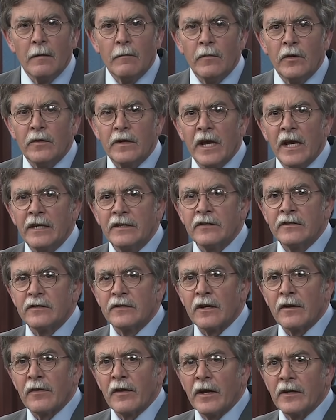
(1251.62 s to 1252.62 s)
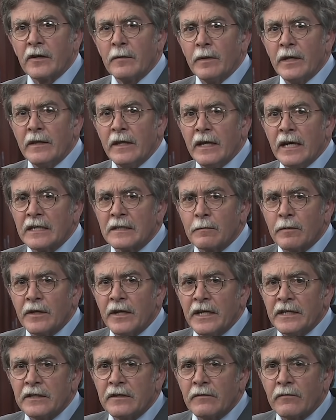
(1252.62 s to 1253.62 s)
Mutations are thought to be the
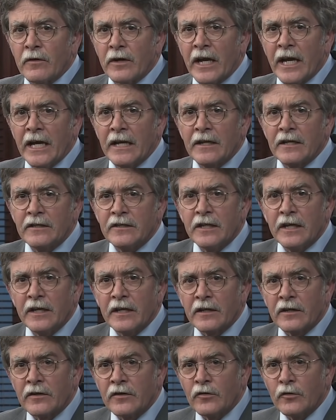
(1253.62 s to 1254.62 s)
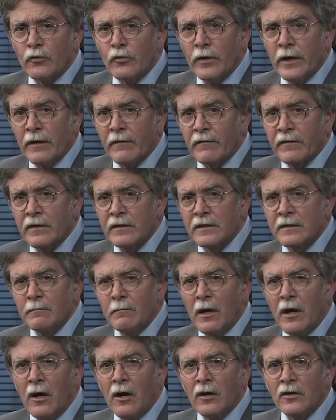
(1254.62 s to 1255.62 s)
explanation for antigenic drift,
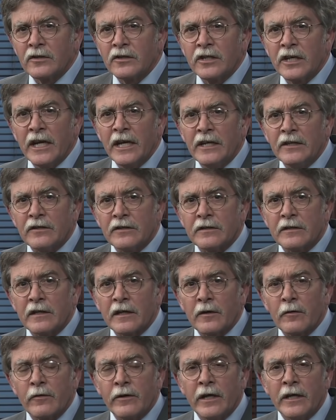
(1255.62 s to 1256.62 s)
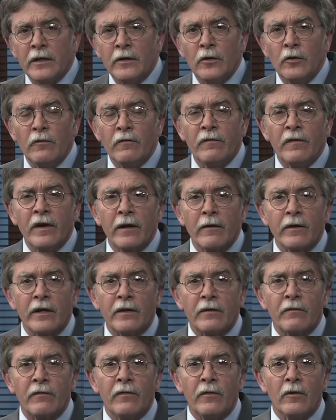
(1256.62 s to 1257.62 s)
small changes that create new
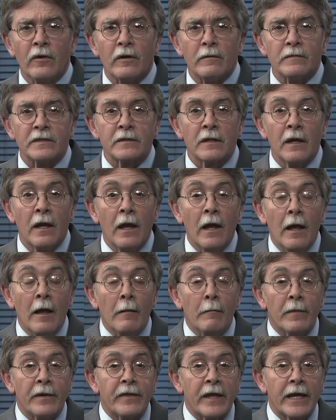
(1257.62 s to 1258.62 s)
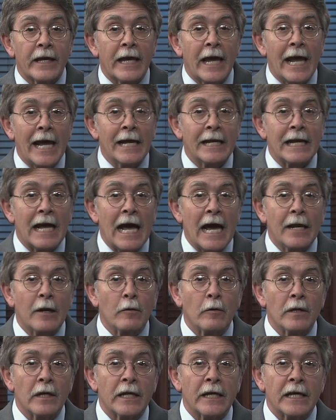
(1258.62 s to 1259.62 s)
variant forms. But they can't
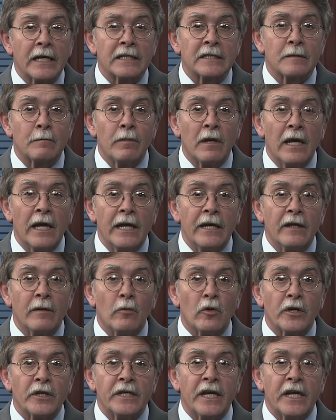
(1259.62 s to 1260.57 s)
adequately explain the more